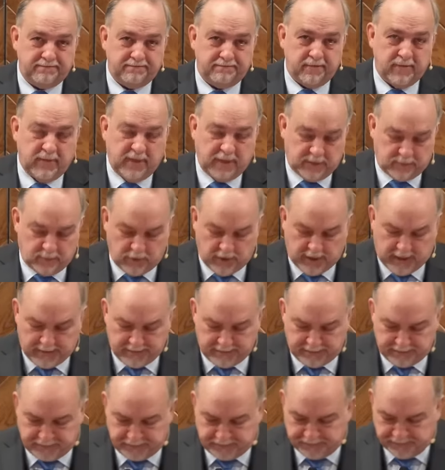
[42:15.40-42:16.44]
Let's pray.
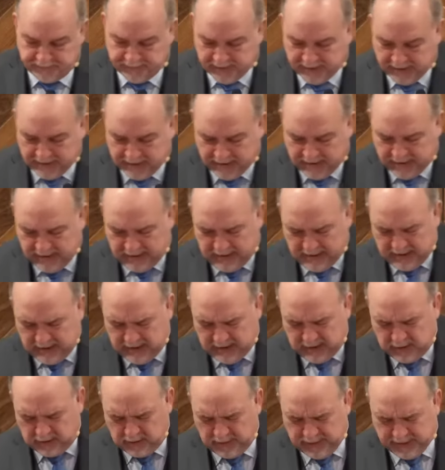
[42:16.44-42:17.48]

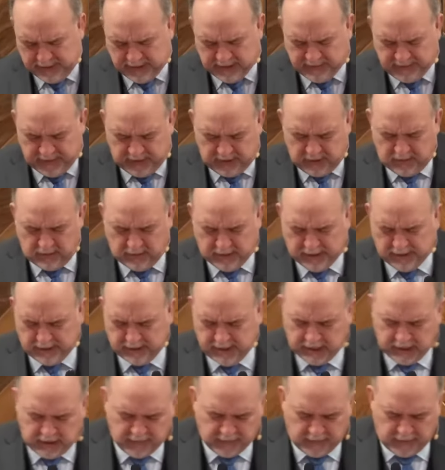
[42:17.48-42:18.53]
Lord, we love you. We
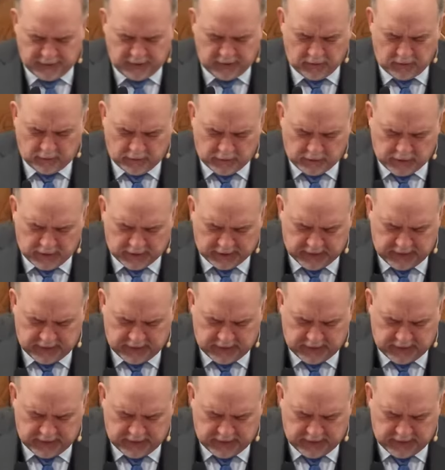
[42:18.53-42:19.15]
thank you for your word.